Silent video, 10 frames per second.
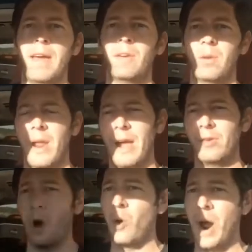I don't
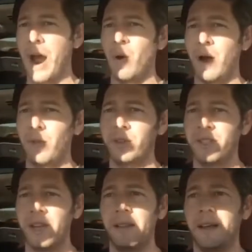know how well they're
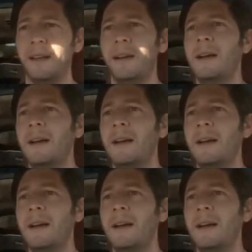selling,